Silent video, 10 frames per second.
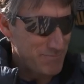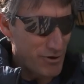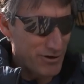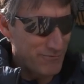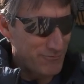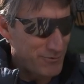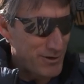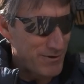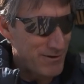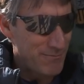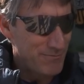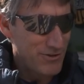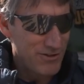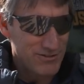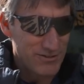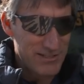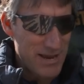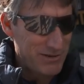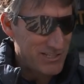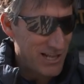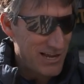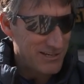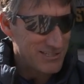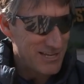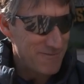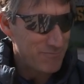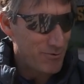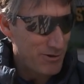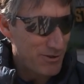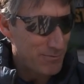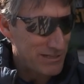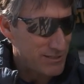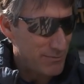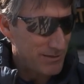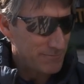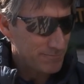broken rib and sort of damaged lung, it's probably not the place to be.